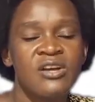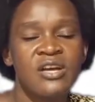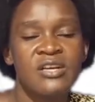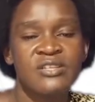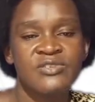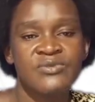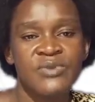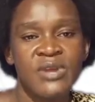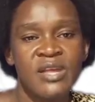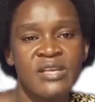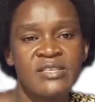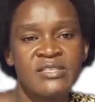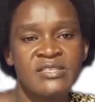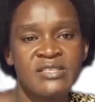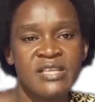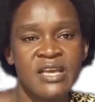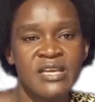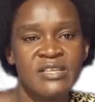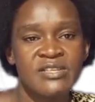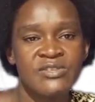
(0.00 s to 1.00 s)
as well as
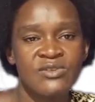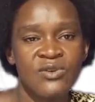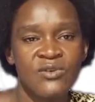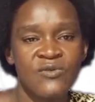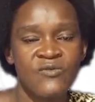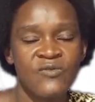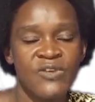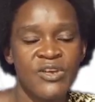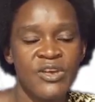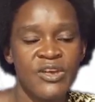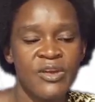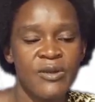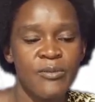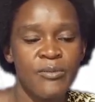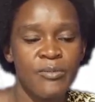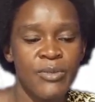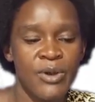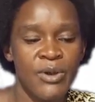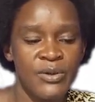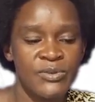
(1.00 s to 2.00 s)
size of the
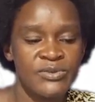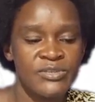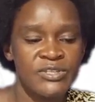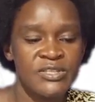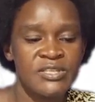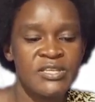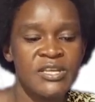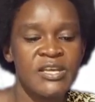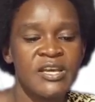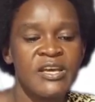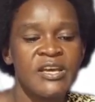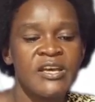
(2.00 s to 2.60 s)
birds,